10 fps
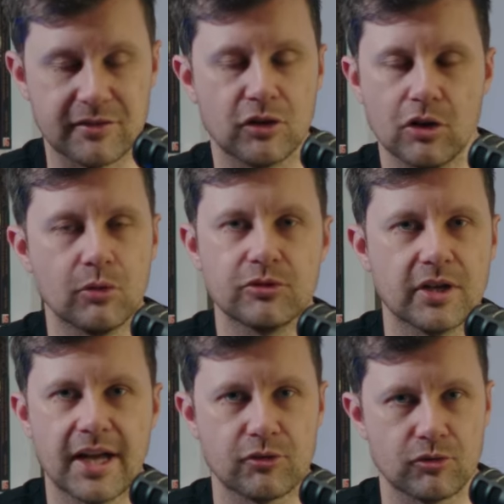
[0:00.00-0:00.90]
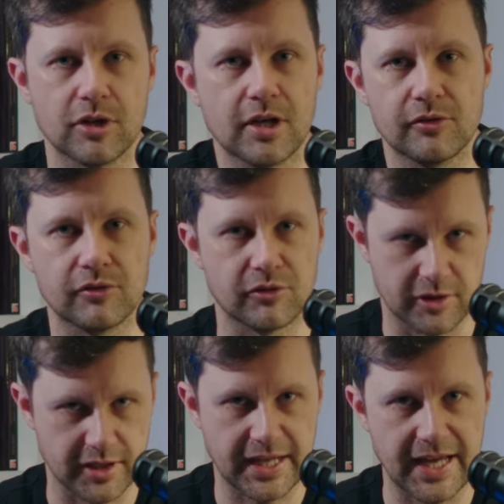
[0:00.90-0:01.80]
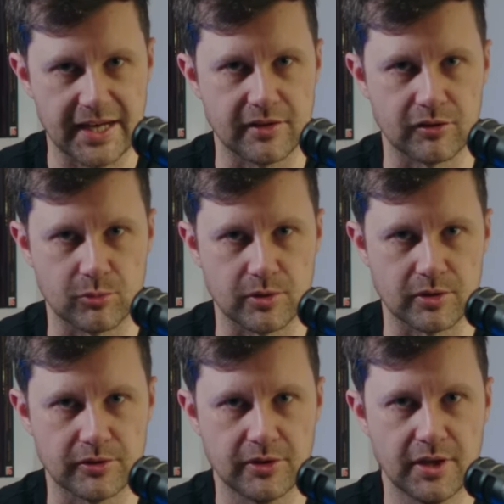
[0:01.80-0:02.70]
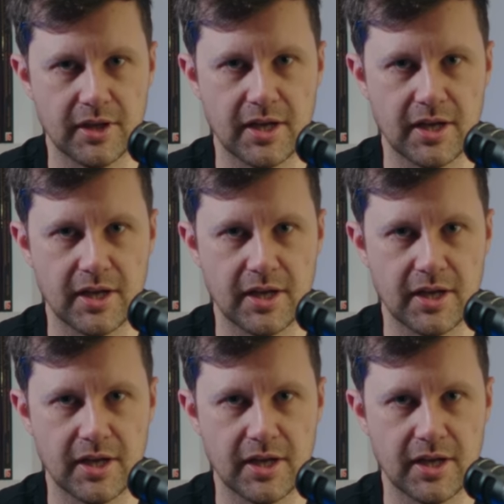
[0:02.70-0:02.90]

as close to natural cause as you're going to get in this world.